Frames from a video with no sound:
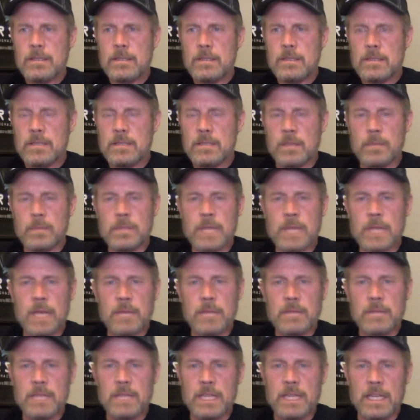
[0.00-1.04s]

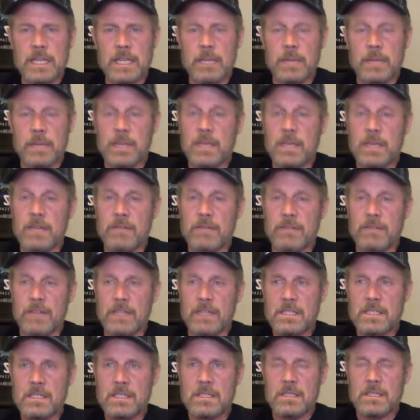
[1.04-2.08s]
Sometimes they need to be
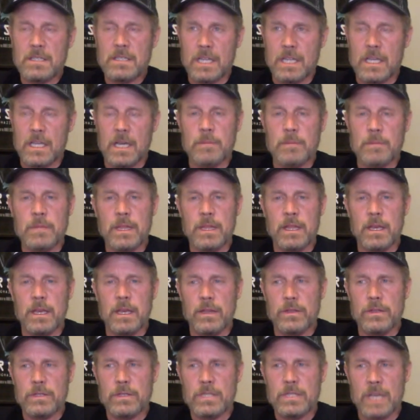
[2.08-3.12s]
convinced to come to the
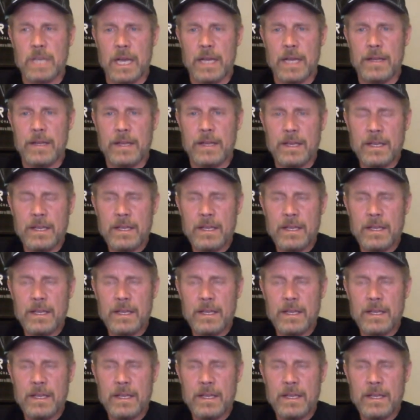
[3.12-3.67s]
other side.